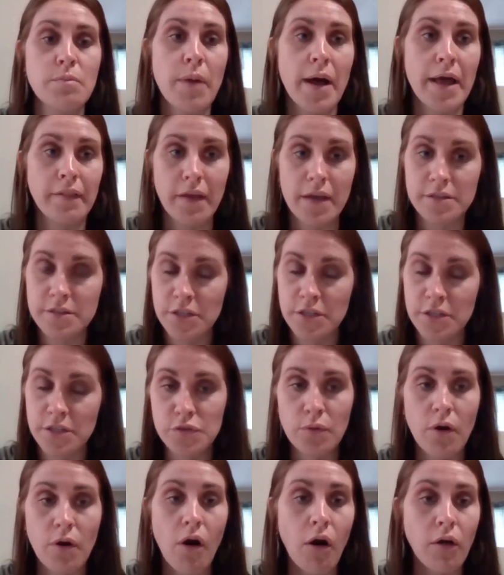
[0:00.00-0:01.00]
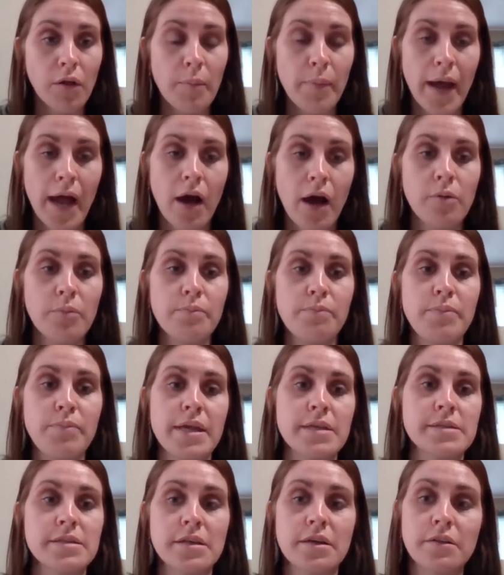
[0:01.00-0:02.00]
my lessons were all about
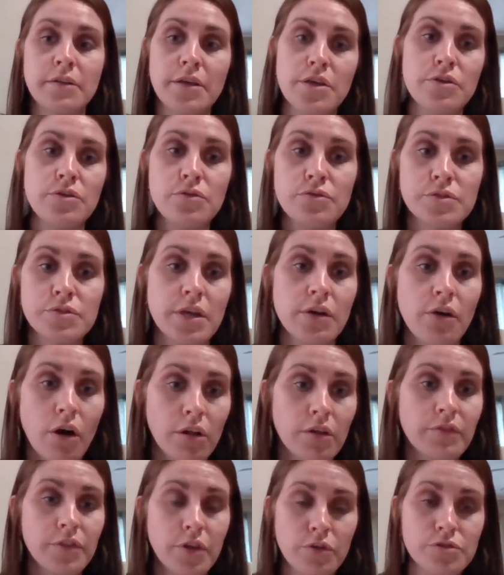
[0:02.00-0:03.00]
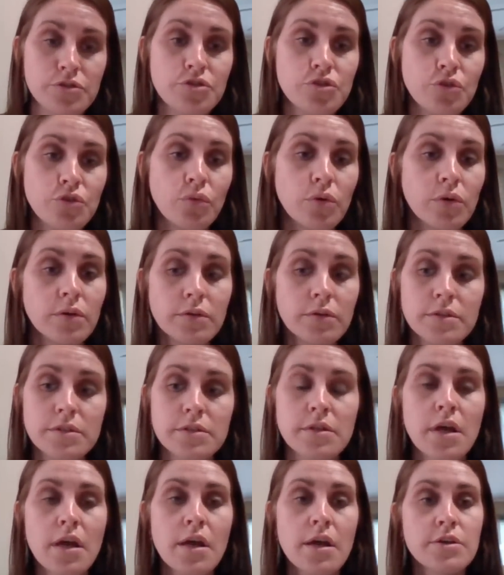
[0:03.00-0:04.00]
basically using all of those
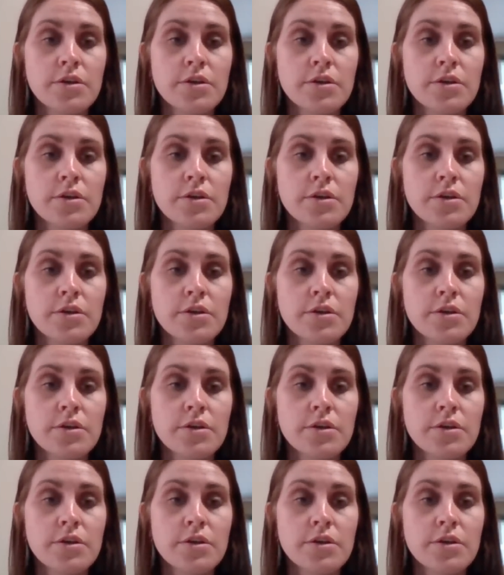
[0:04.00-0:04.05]
tools.